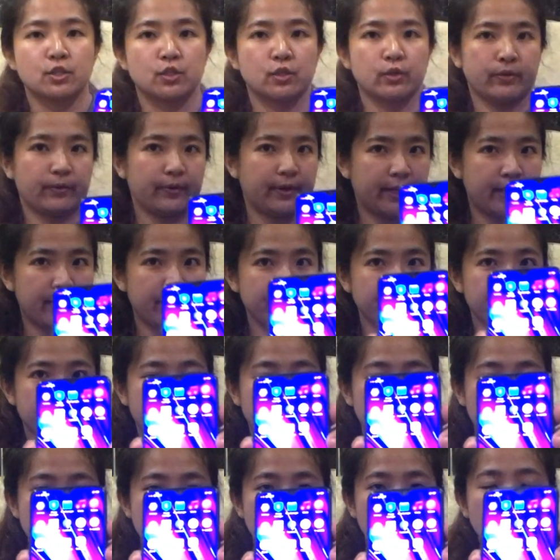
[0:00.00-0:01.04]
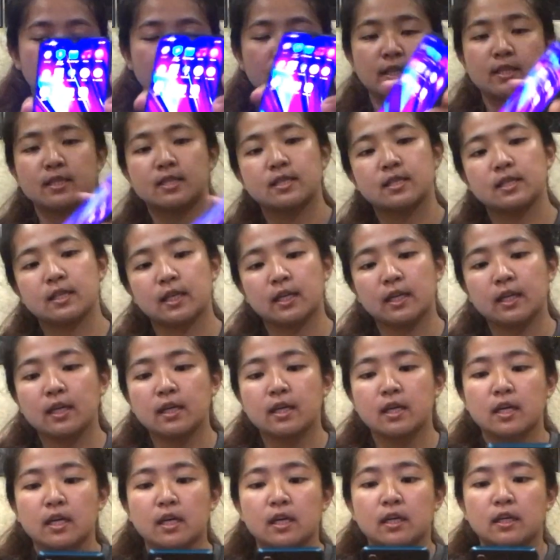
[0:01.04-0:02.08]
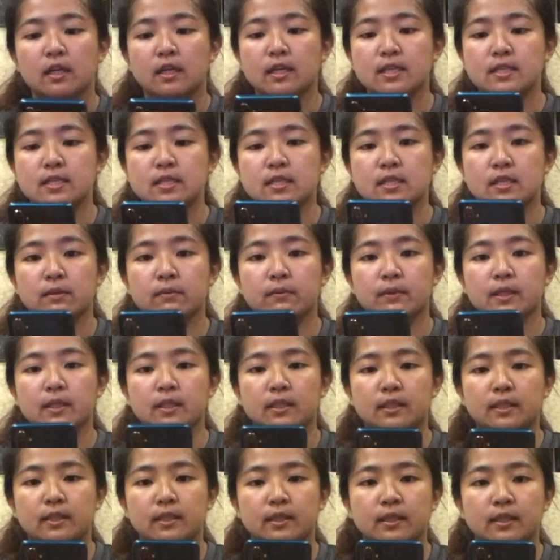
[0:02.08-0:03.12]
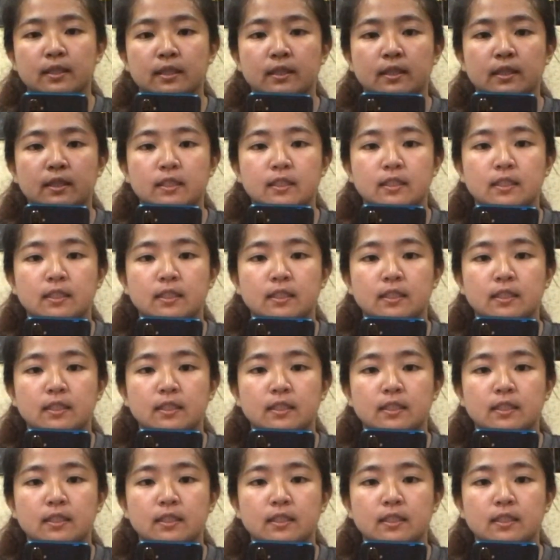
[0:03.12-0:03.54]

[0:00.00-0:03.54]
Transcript: the screen, as you all can see. Let's see what the